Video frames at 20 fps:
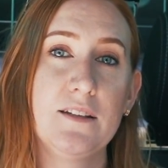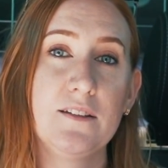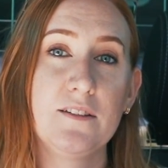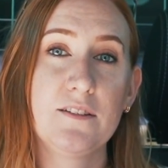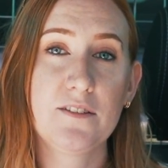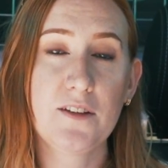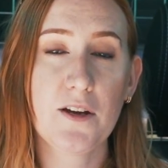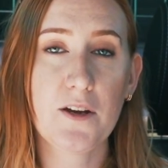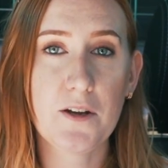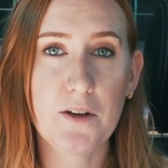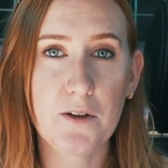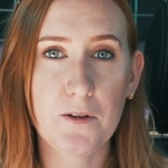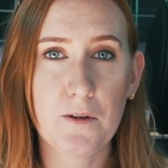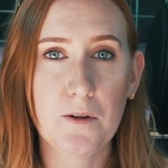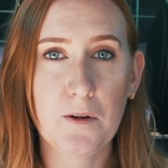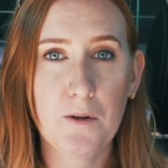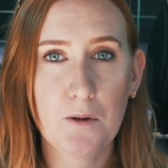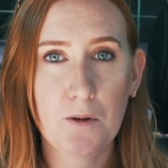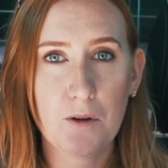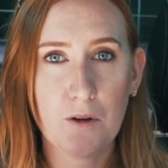So,
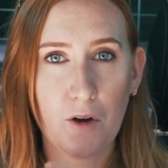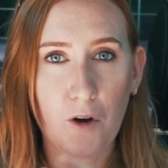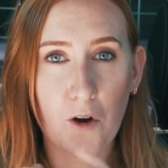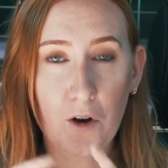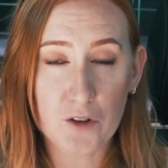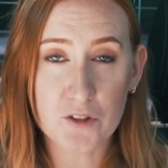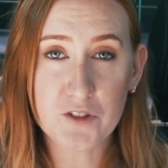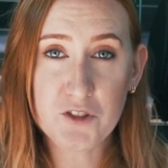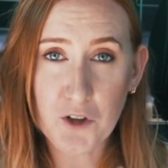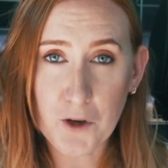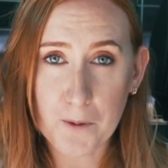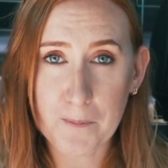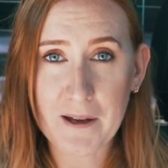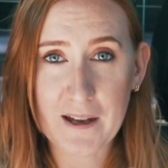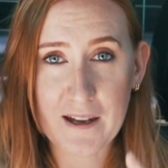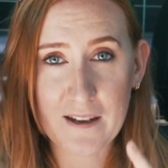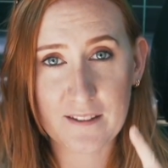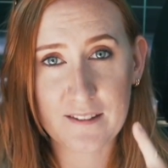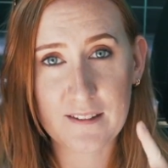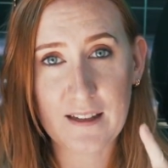hot
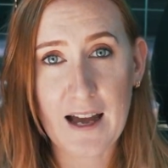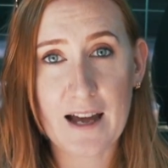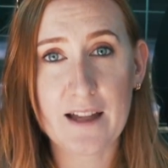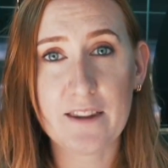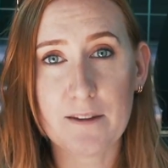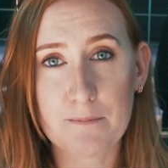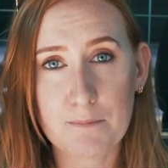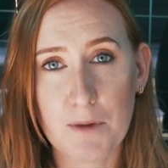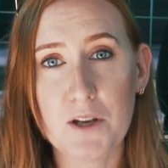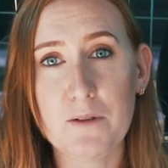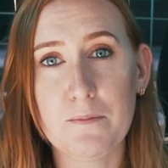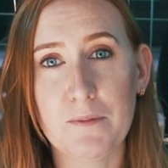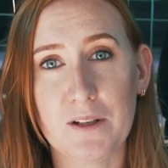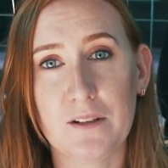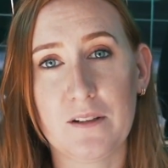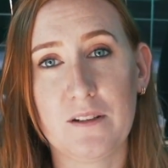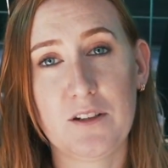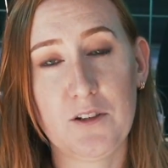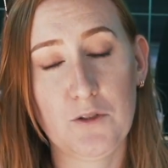topics at the moment.